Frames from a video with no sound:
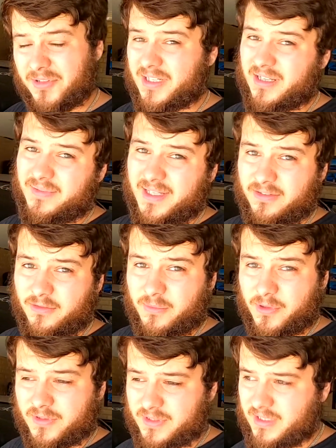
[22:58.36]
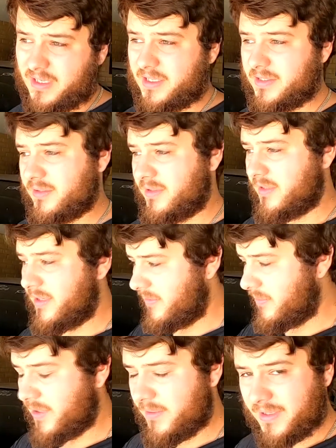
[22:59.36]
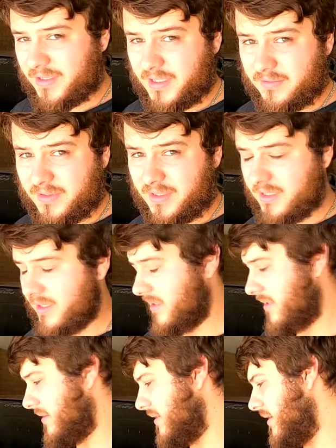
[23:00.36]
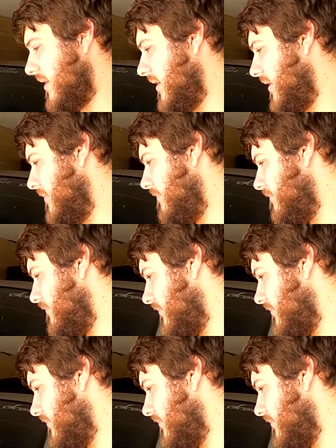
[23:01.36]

not going to have any remote start, so I don't have to worry about leaving in gear. I